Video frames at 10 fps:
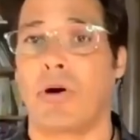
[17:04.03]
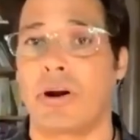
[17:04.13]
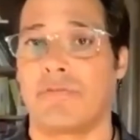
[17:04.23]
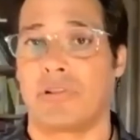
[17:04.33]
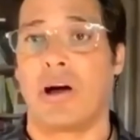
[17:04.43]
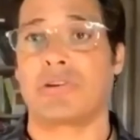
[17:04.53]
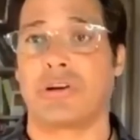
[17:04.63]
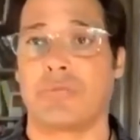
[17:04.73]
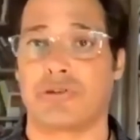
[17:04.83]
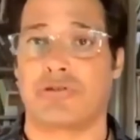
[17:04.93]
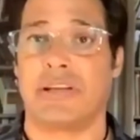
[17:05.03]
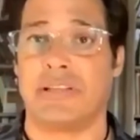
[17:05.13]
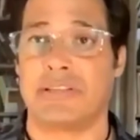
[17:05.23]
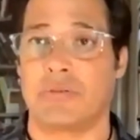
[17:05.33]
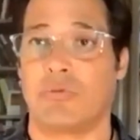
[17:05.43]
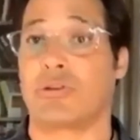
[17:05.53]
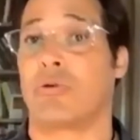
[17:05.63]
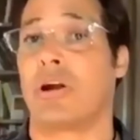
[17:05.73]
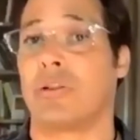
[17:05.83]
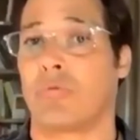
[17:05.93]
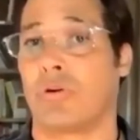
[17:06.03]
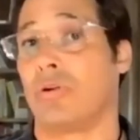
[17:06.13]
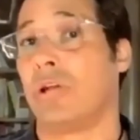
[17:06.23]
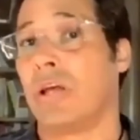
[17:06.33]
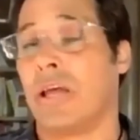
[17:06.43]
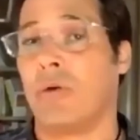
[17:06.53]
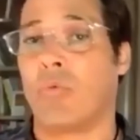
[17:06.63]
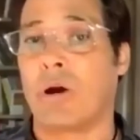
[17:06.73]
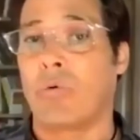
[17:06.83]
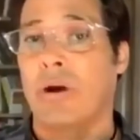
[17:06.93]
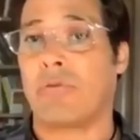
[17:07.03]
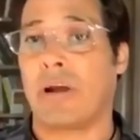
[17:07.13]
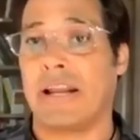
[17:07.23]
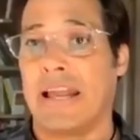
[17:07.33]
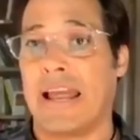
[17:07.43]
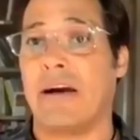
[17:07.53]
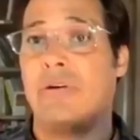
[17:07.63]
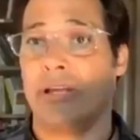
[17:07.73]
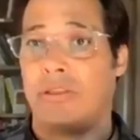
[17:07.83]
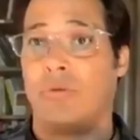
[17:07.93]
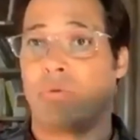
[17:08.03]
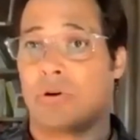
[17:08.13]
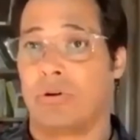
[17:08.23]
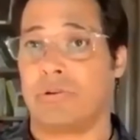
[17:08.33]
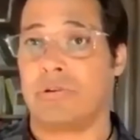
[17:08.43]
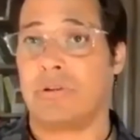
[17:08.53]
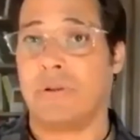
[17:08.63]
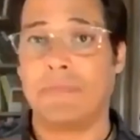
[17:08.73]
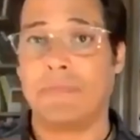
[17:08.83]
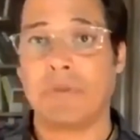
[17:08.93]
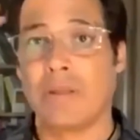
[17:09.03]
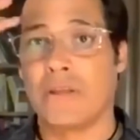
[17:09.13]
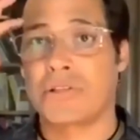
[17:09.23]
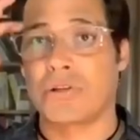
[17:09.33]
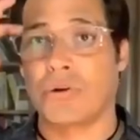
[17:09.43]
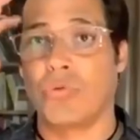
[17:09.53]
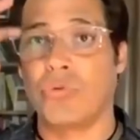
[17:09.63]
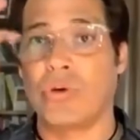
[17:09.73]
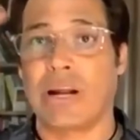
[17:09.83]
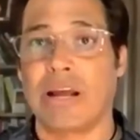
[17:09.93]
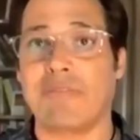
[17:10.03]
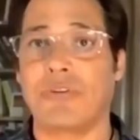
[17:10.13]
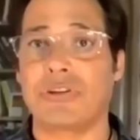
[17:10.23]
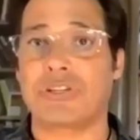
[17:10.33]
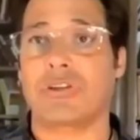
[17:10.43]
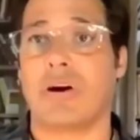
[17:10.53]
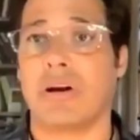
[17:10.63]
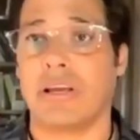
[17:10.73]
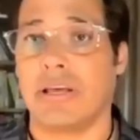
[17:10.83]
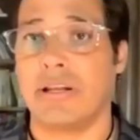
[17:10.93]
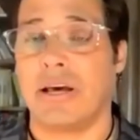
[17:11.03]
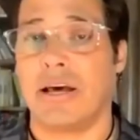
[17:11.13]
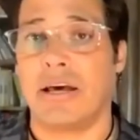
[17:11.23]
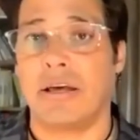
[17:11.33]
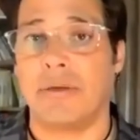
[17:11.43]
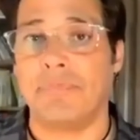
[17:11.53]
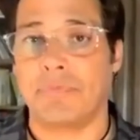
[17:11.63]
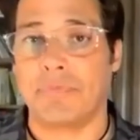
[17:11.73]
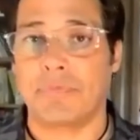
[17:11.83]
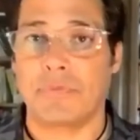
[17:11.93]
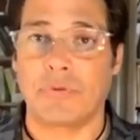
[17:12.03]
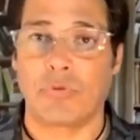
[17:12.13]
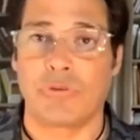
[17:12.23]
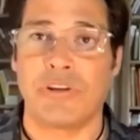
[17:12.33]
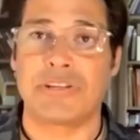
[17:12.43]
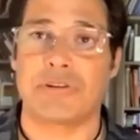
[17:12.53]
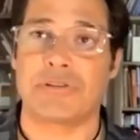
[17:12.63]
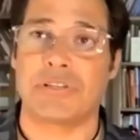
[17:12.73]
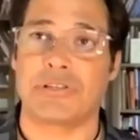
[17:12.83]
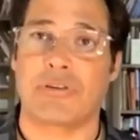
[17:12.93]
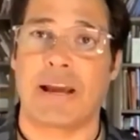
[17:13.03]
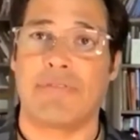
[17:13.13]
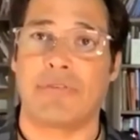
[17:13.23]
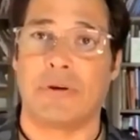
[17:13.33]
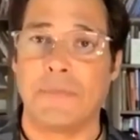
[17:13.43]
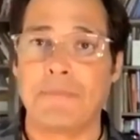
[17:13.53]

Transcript: of long-term trends and what's going on in the world and where we're at right now in the world. So when I first started World Ventures and Travel,